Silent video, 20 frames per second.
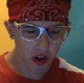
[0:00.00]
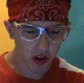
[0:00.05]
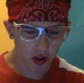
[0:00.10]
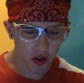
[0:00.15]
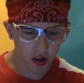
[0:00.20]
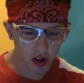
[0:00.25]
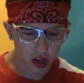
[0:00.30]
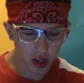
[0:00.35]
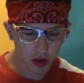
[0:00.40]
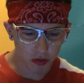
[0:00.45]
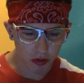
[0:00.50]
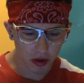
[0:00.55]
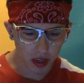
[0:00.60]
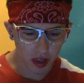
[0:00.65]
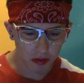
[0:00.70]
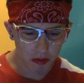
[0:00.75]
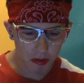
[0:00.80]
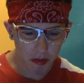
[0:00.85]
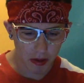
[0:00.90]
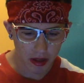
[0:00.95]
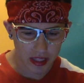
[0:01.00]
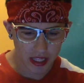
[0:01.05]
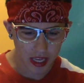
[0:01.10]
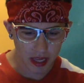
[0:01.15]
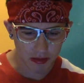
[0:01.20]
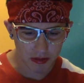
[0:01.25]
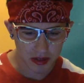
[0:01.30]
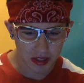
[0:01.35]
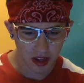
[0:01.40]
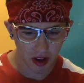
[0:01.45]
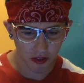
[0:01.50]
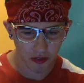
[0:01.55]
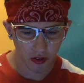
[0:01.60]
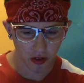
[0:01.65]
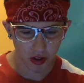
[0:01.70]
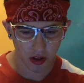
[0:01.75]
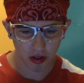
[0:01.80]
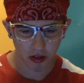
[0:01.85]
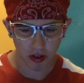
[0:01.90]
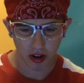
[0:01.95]
Corey, you will give me my damn cell
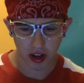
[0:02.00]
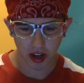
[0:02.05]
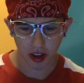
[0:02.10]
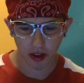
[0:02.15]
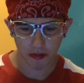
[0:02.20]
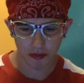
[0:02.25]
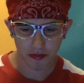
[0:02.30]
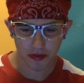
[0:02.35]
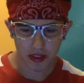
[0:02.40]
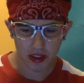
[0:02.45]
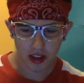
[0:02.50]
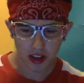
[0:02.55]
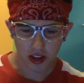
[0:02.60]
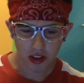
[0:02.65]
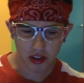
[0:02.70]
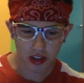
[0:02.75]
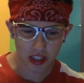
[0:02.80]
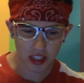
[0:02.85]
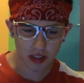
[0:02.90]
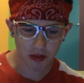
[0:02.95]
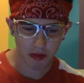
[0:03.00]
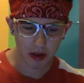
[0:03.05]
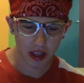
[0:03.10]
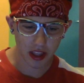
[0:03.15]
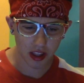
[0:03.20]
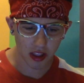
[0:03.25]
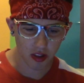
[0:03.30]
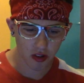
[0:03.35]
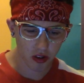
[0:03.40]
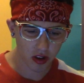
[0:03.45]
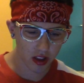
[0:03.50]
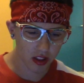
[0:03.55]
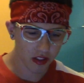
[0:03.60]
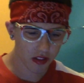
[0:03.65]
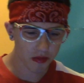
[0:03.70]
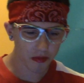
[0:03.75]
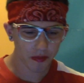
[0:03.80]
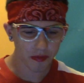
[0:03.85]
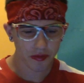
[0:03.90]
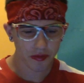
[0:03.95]
phone already. Trace demanded in annoyance.